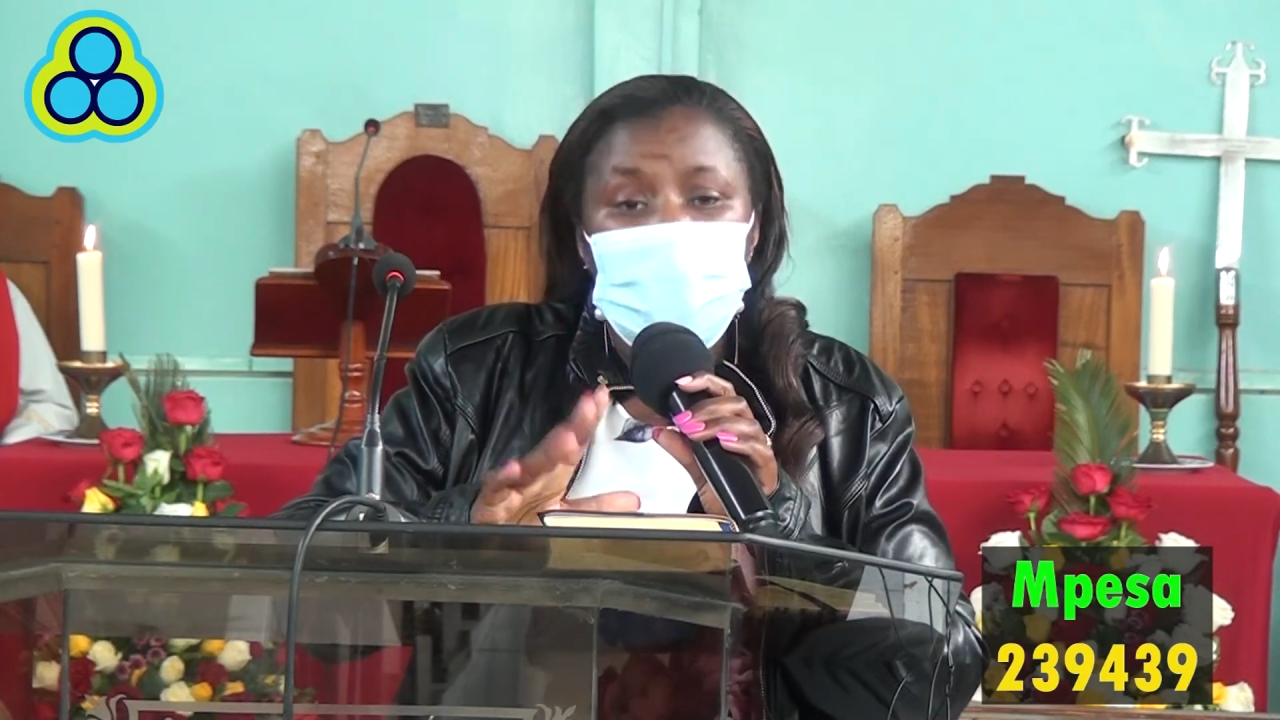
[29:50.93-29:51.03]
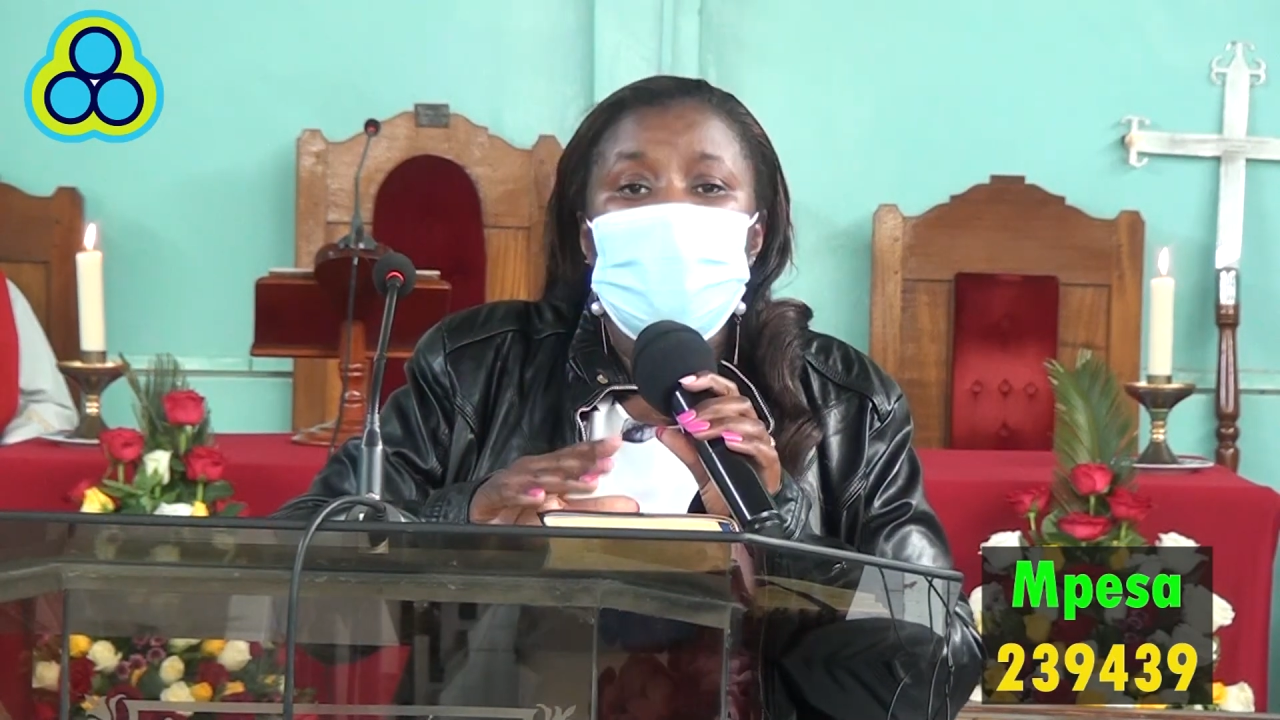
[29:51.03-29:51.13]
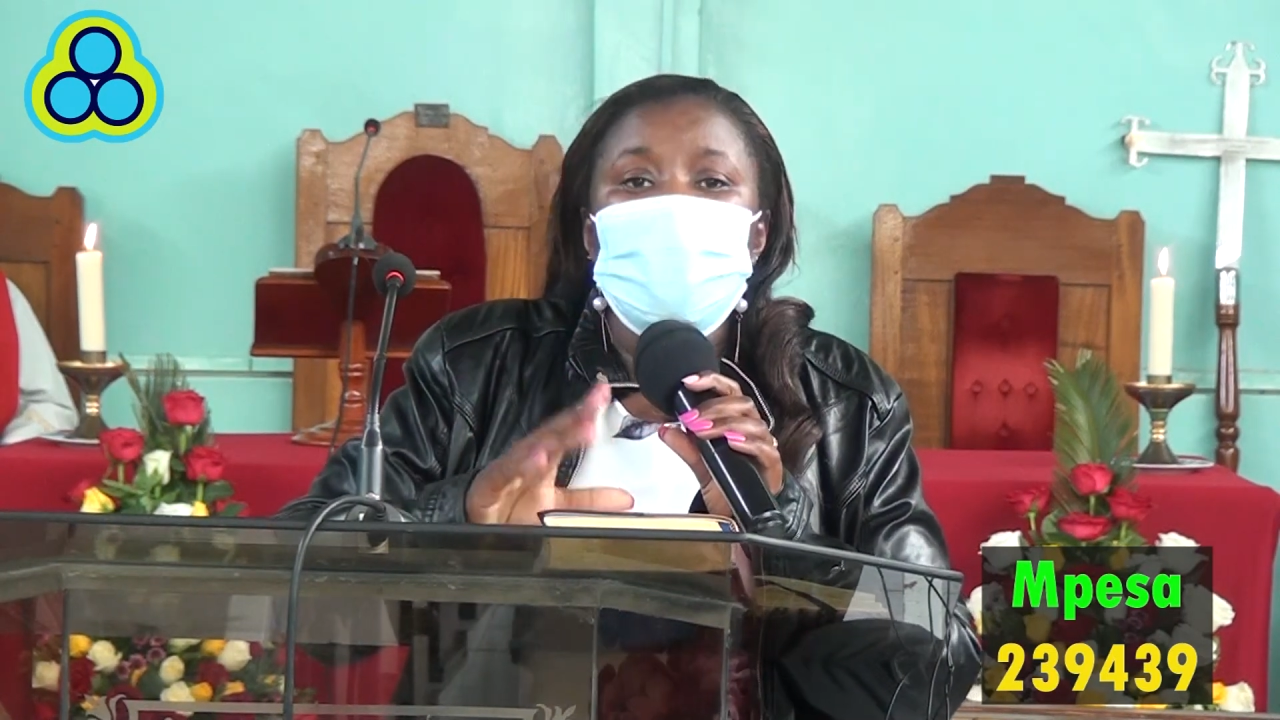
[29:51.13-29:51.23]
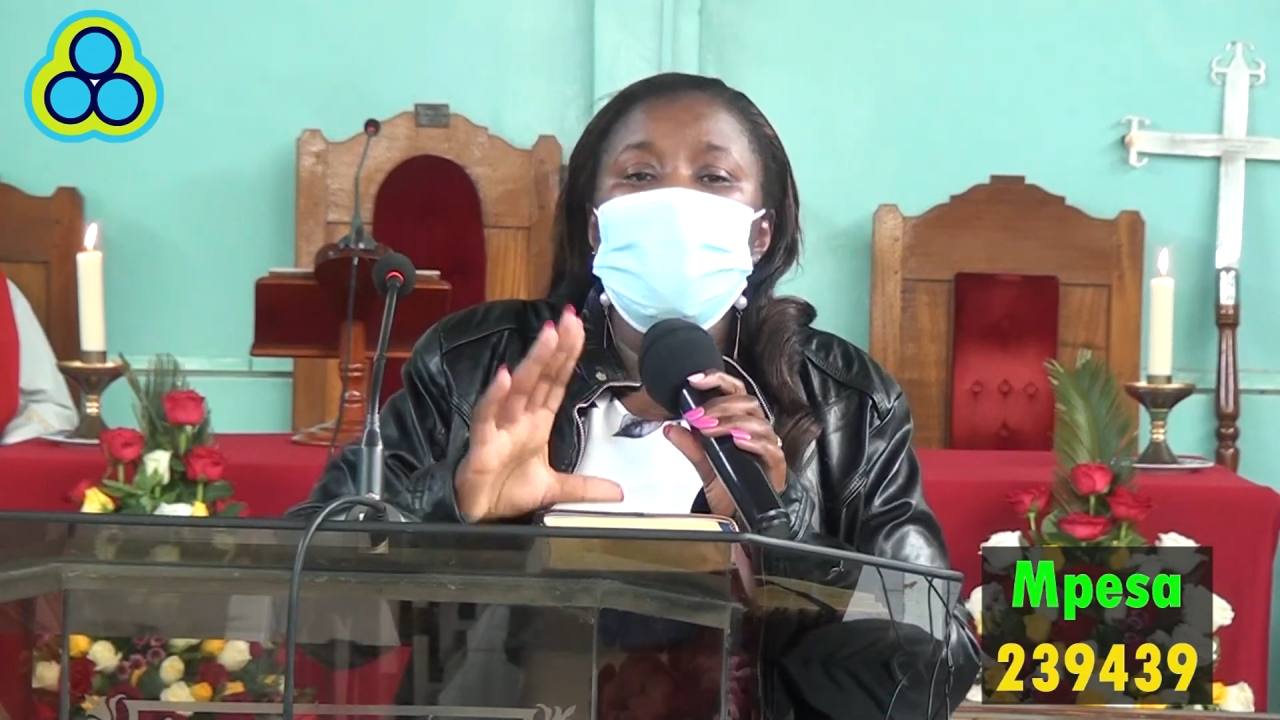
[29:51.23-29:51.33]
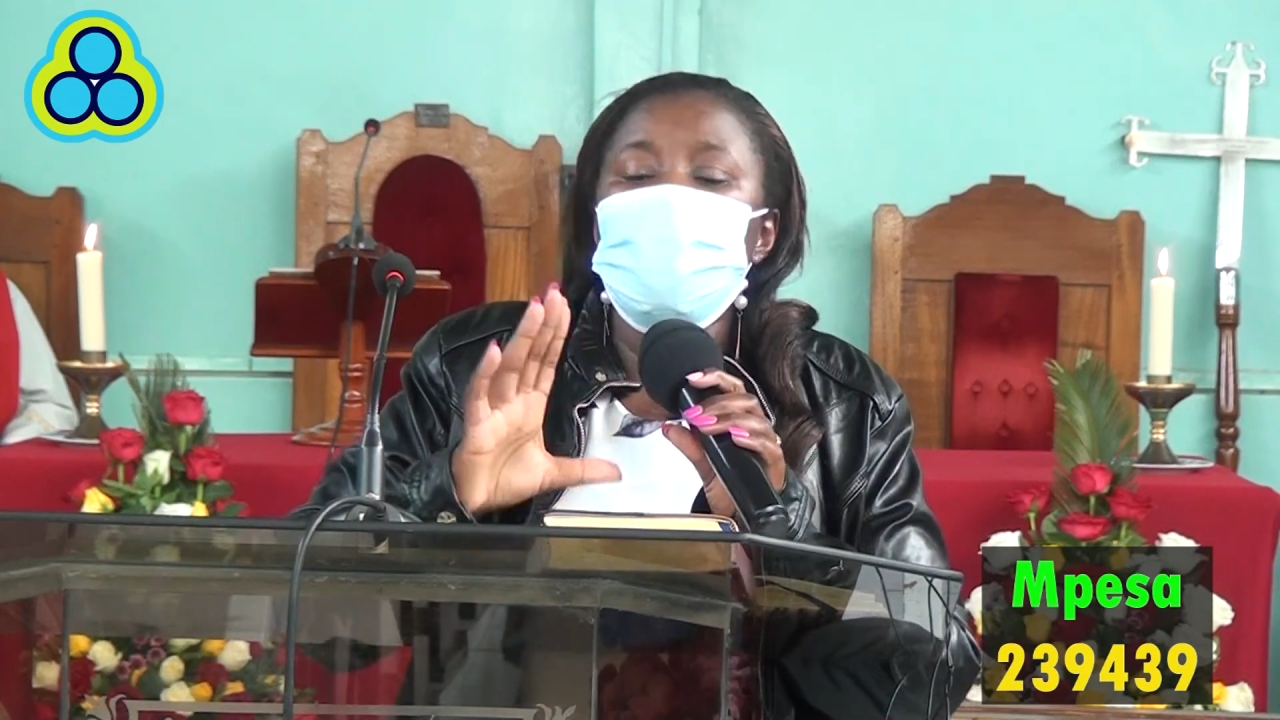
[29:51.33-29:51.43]

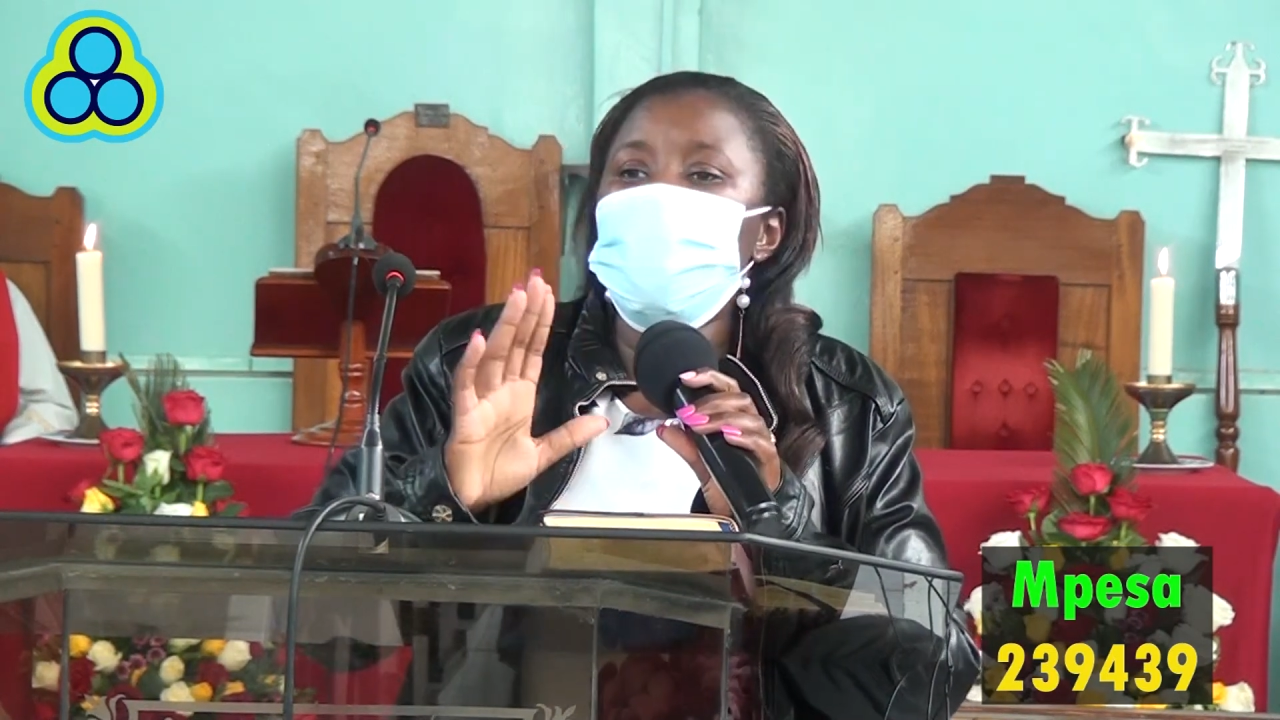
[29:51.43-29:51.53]
But I'm